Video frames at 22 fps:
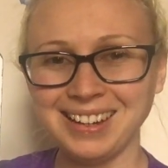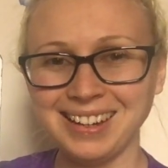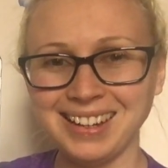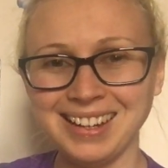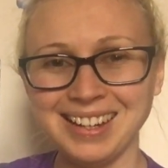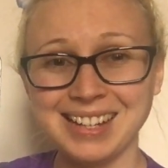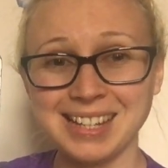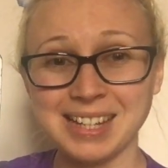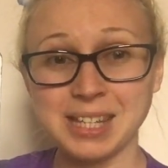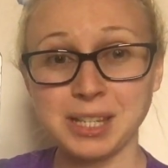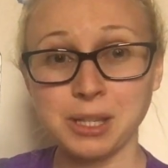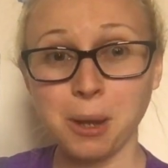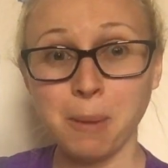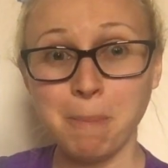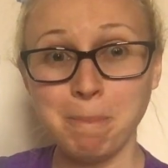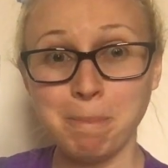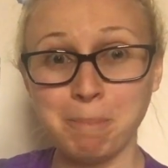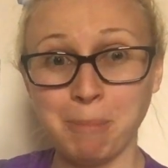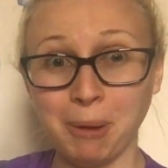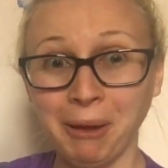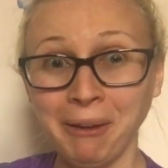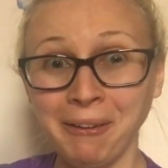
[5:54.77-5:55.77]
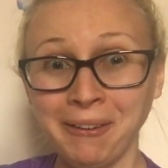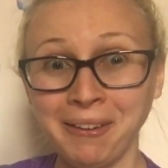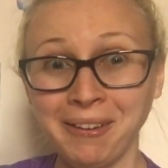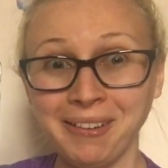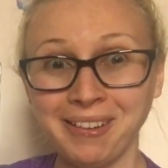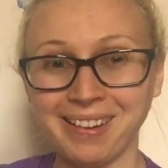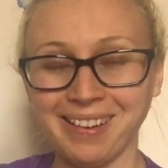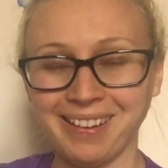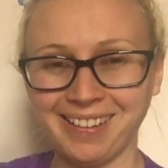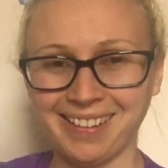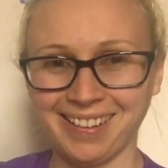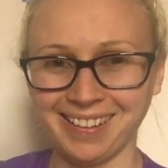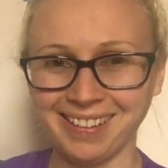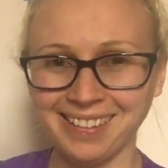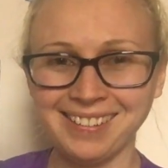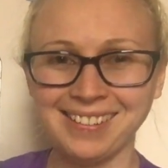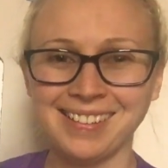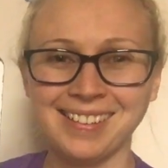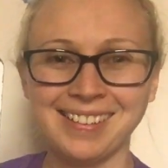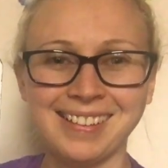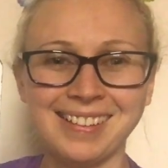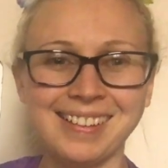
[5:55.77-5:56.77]
It's a burger.
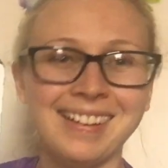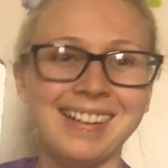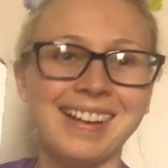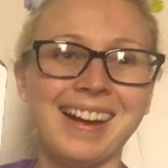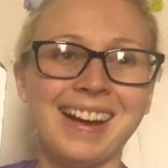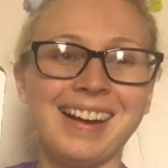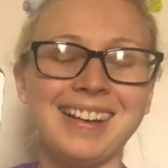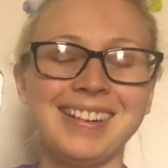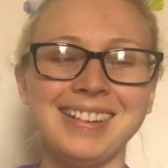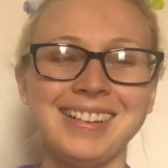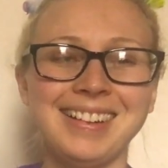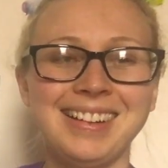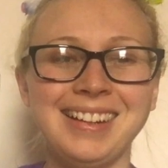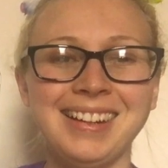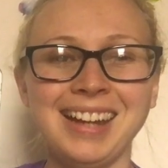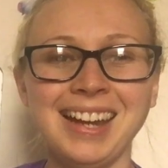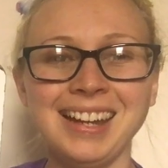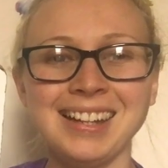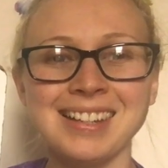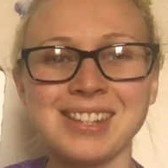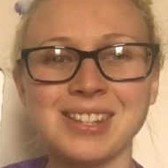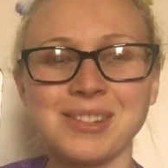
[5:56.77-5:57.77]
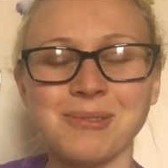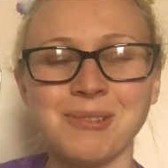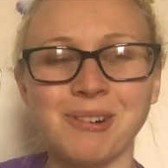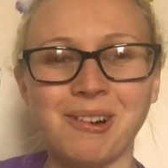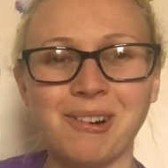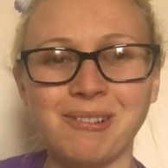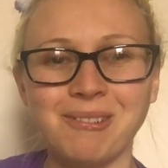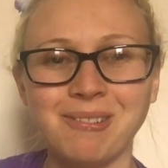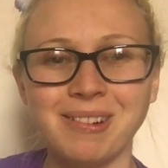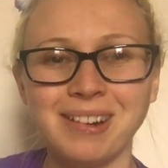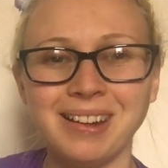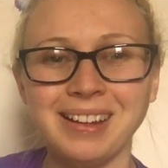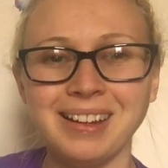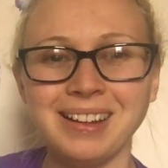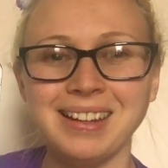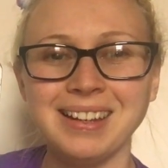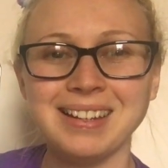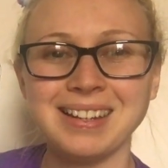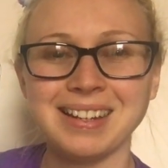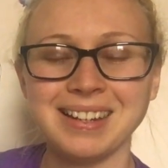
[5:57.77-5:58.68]
And guess what word